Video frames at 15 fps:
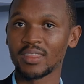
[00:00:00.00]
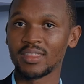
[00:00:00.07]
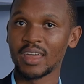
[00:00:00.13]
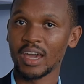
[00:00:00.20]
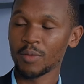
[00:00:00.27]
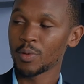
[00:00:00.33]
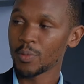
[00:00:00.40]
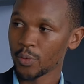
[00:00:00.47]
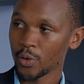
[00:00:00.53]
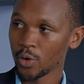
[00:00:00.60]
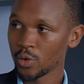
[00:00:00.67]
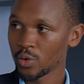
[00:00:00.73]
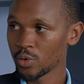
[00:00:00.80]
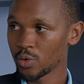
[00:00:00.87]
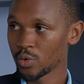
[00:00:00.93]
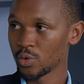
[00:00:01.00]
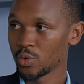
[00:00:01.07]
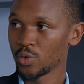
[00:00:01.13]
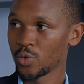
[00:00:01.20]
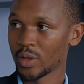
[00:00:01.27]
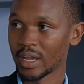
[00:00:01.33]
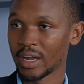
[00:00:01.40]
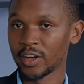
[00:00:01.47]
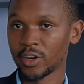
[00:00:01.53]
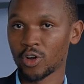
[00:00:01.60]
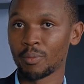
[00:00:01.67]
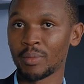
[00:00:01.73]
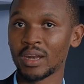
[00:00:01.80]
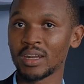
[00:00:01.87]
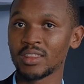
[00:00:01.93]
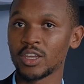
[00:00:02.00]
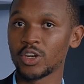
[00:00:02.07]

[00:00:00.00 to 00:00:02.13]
There are people who we can recommend.